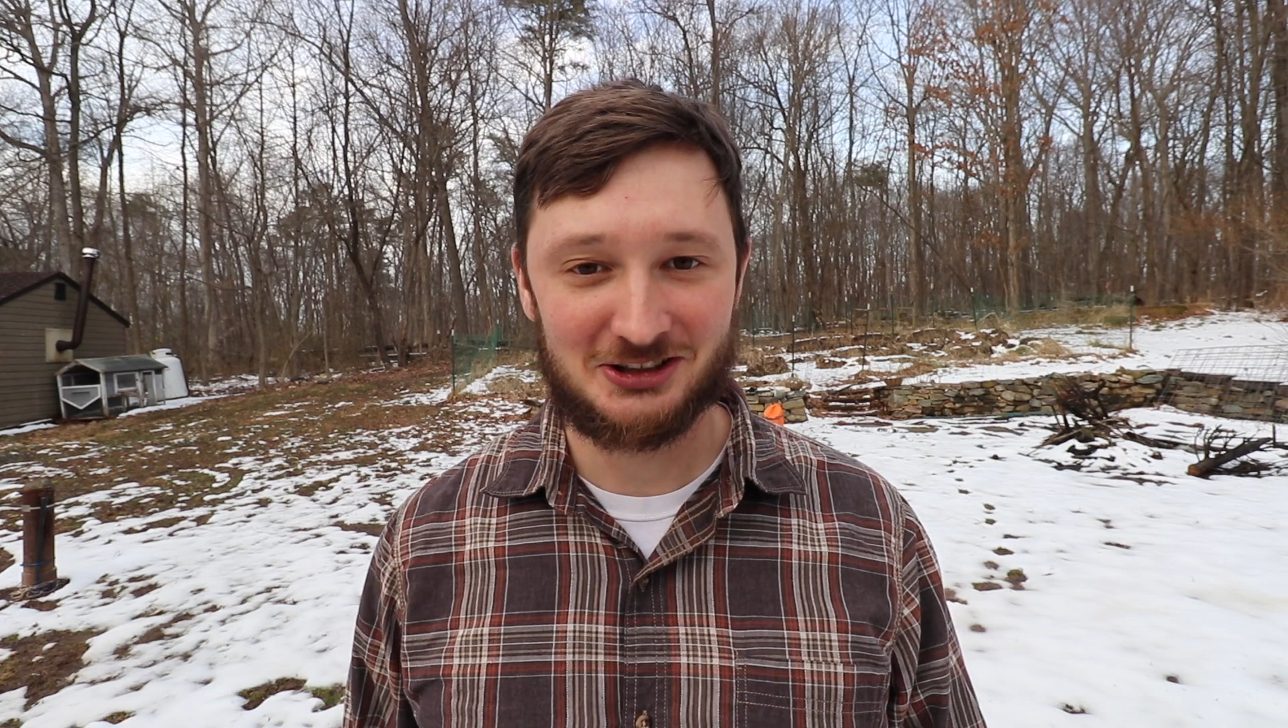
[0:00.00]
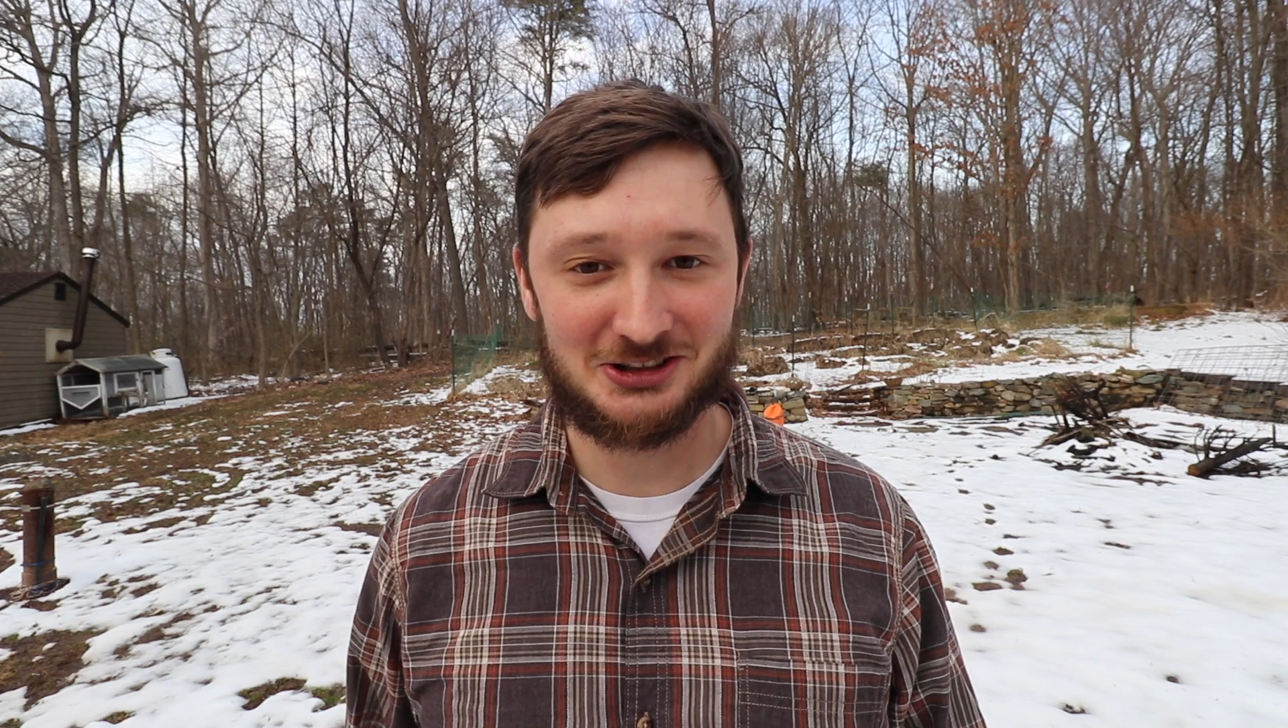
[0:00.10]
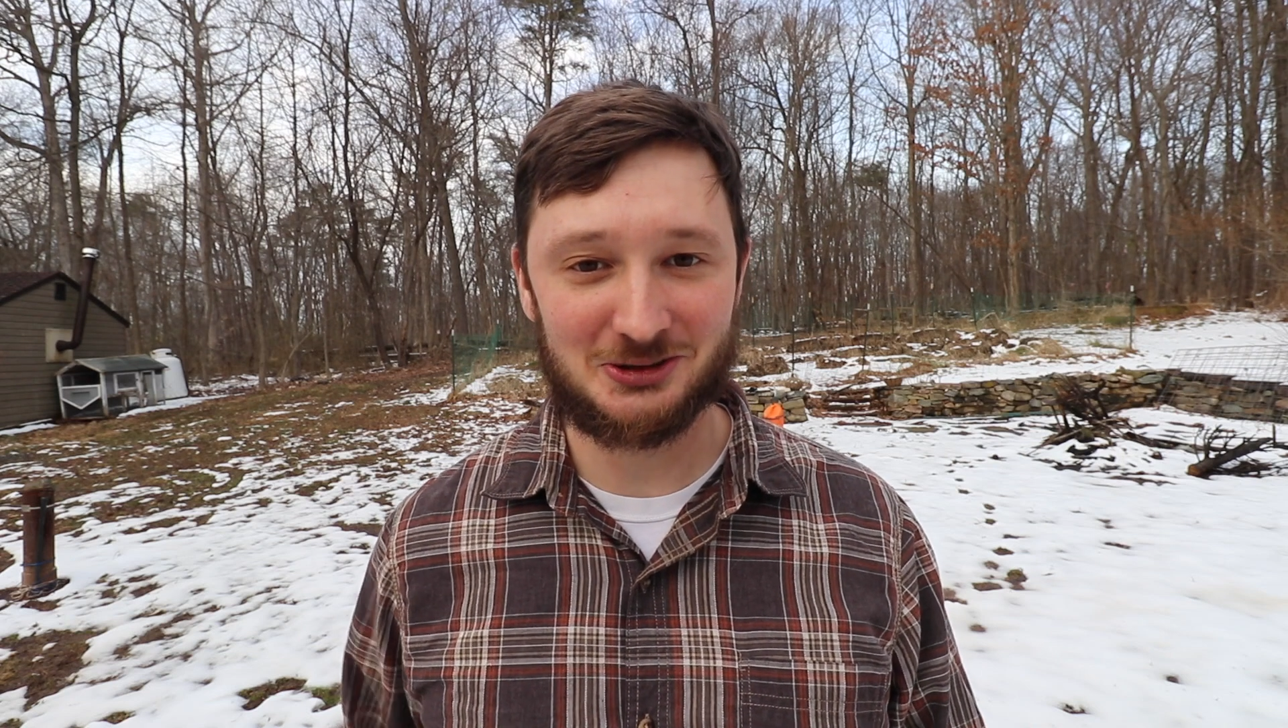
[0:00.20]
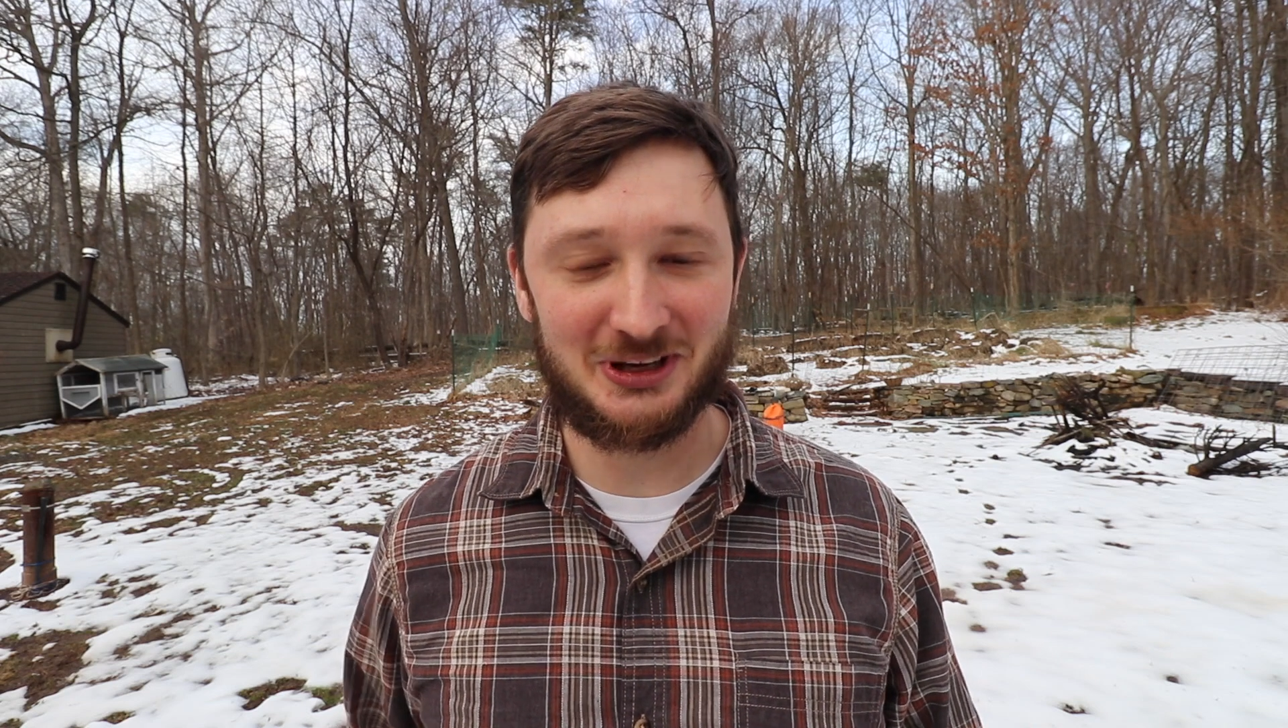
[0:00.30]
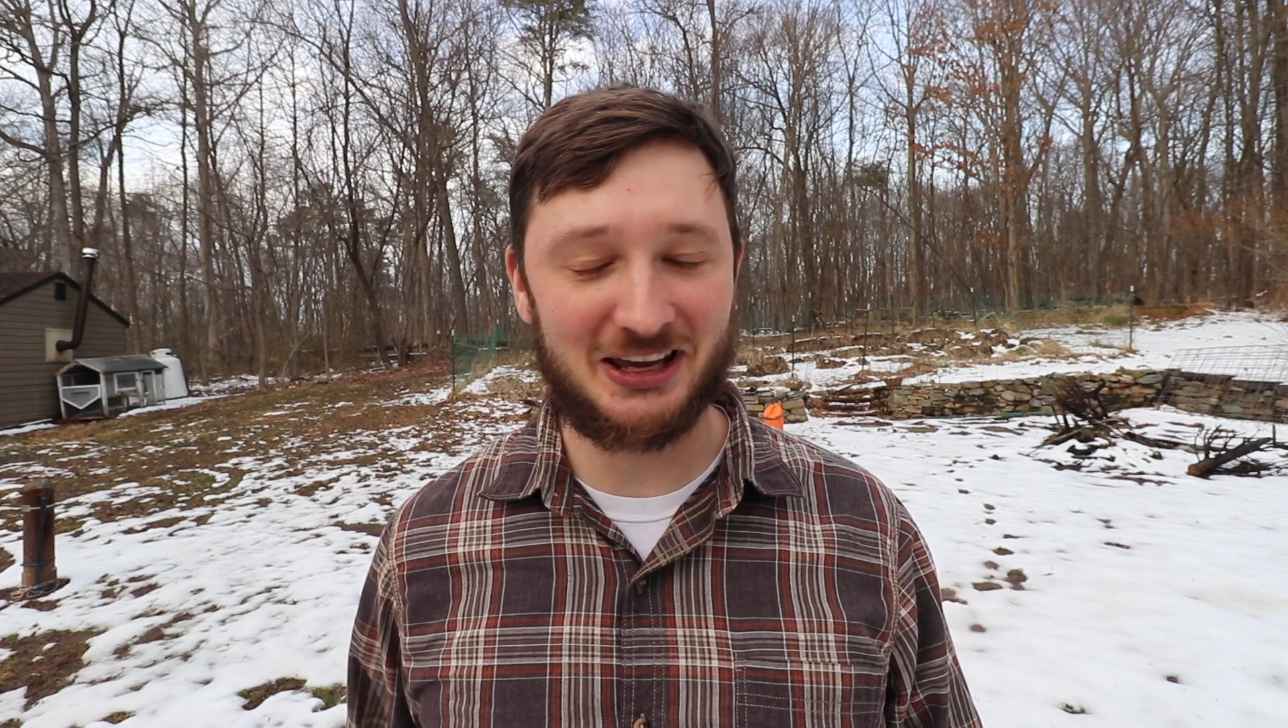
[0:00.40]

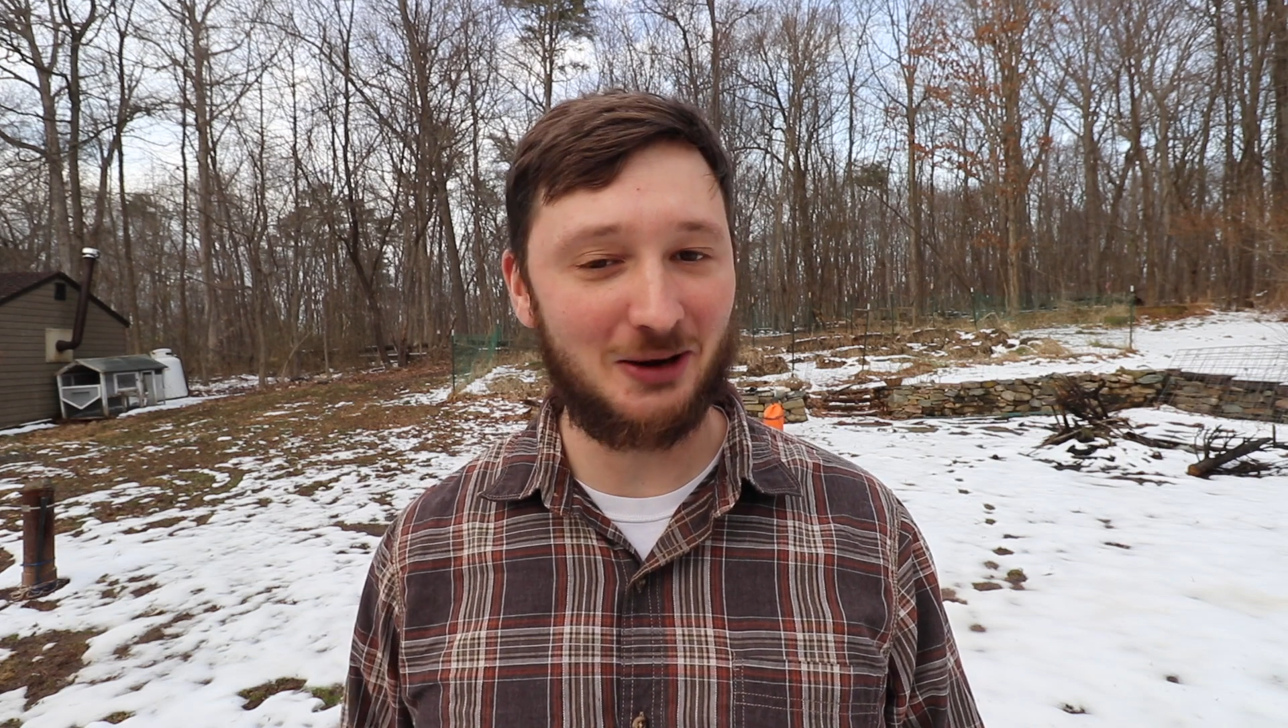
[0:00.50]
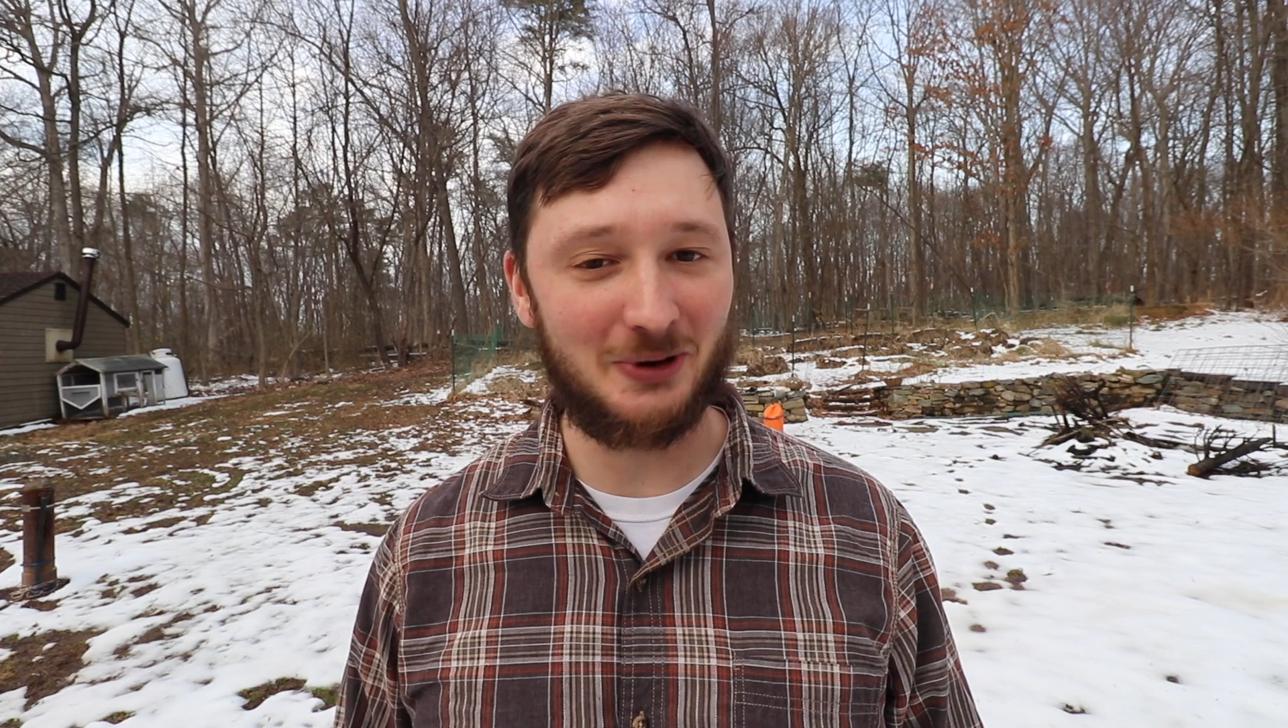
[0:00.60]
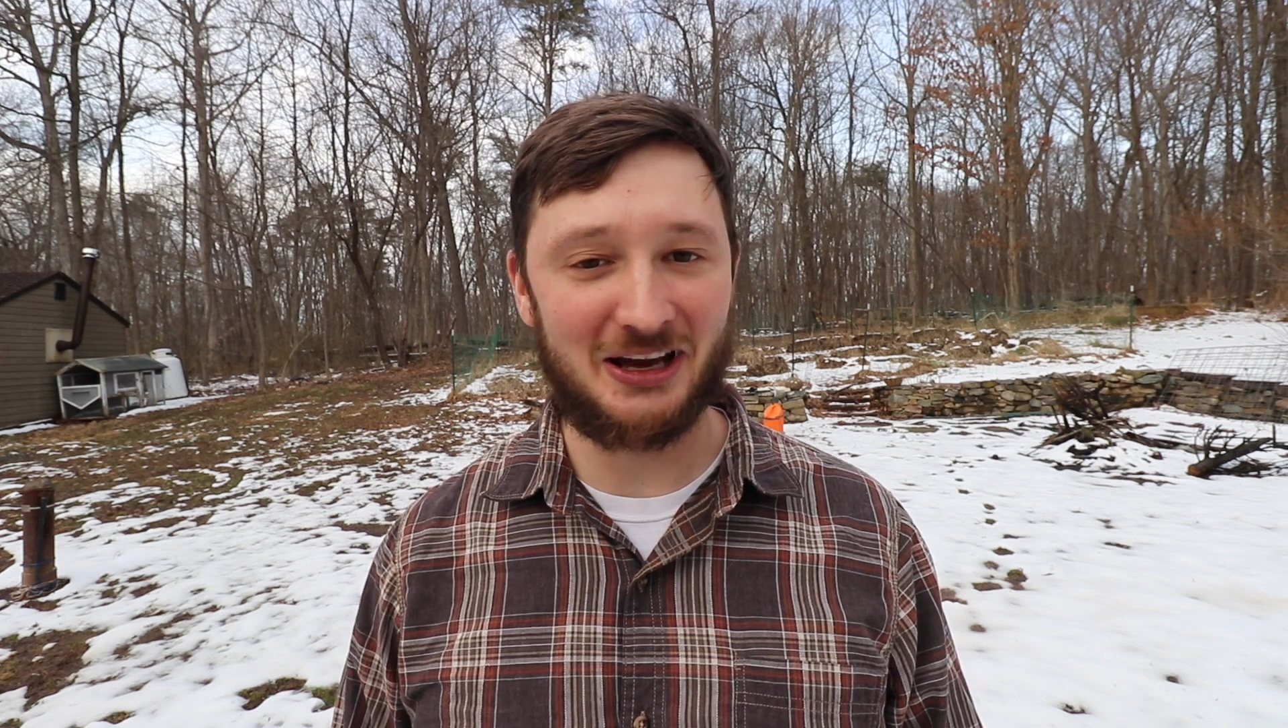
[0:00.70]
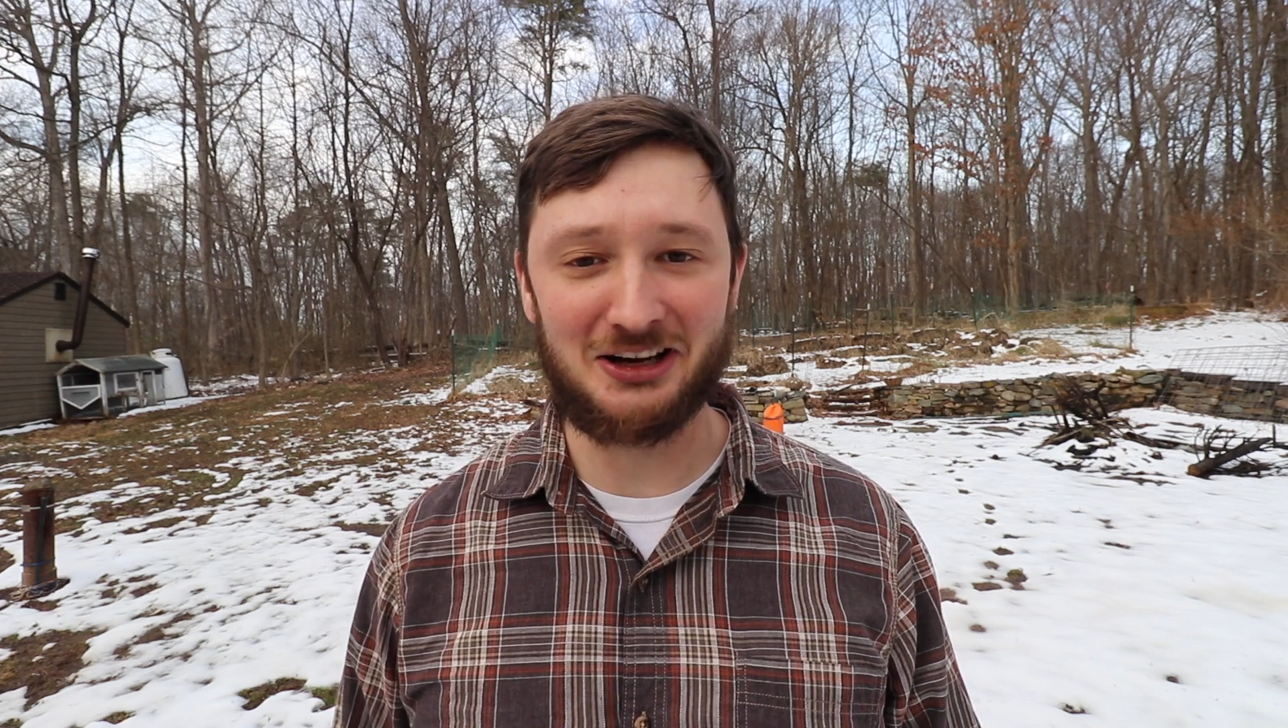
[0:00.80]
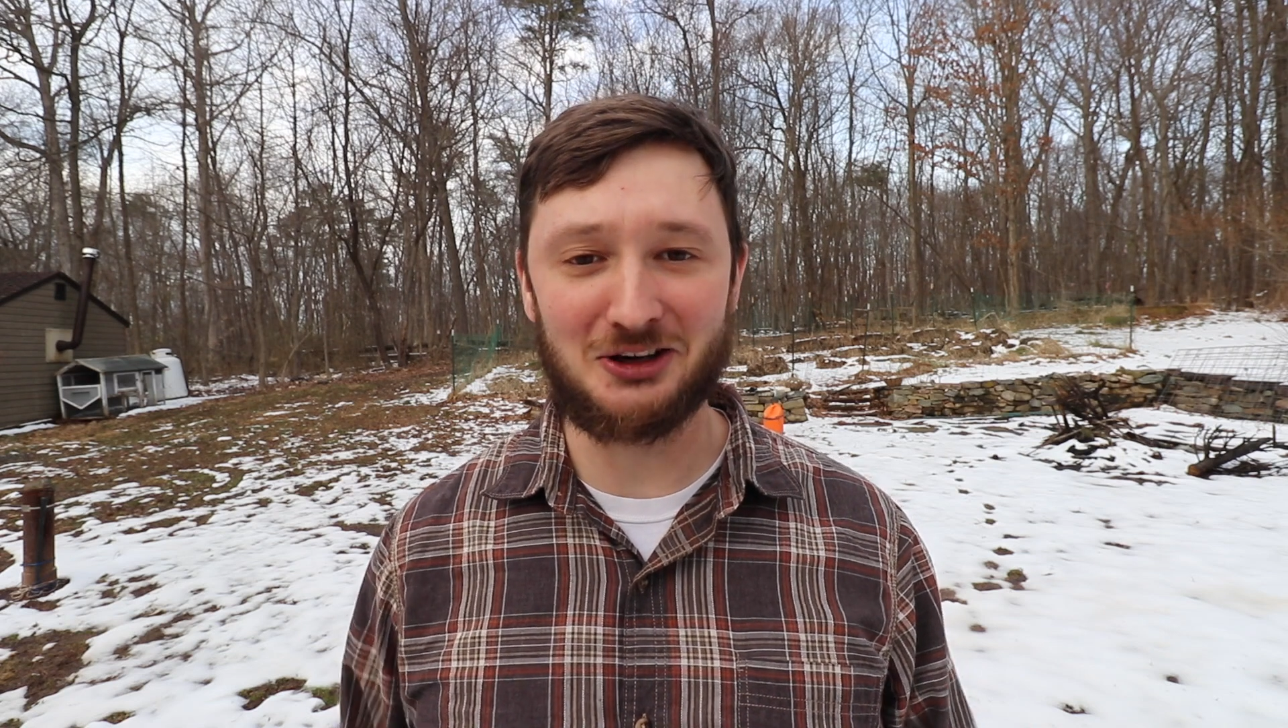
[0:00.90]
so we can't
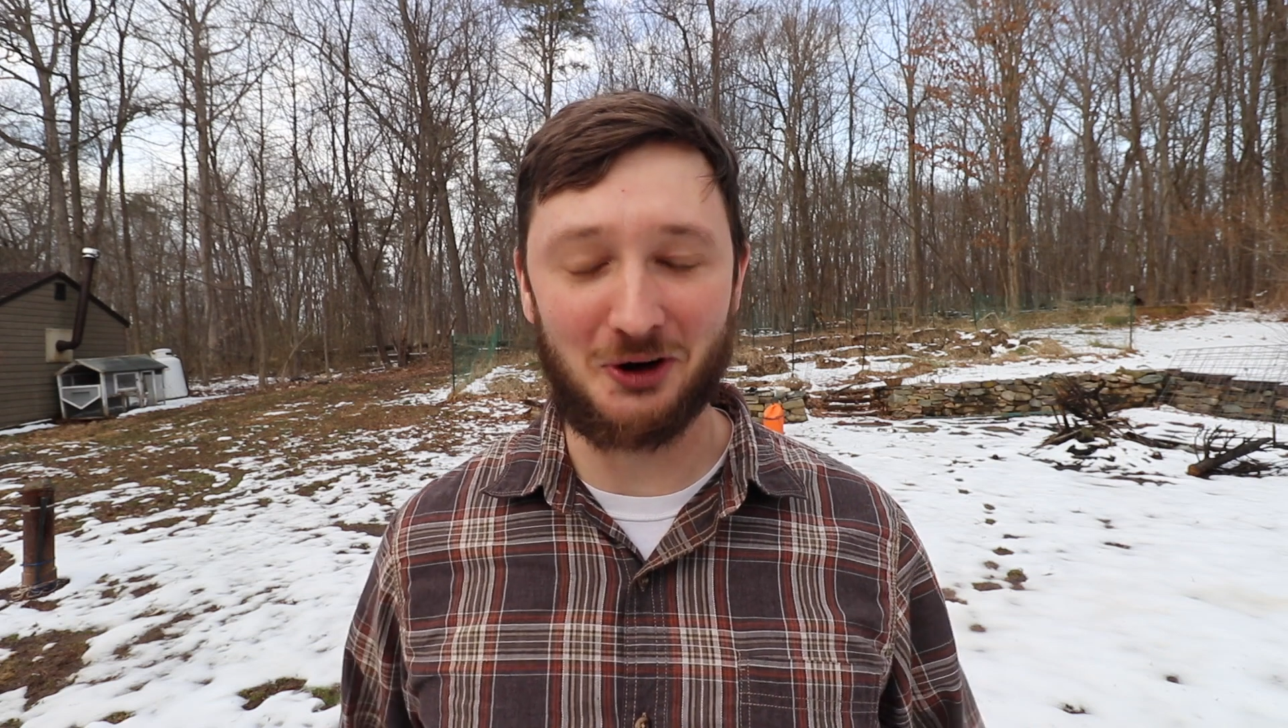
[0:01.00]
wait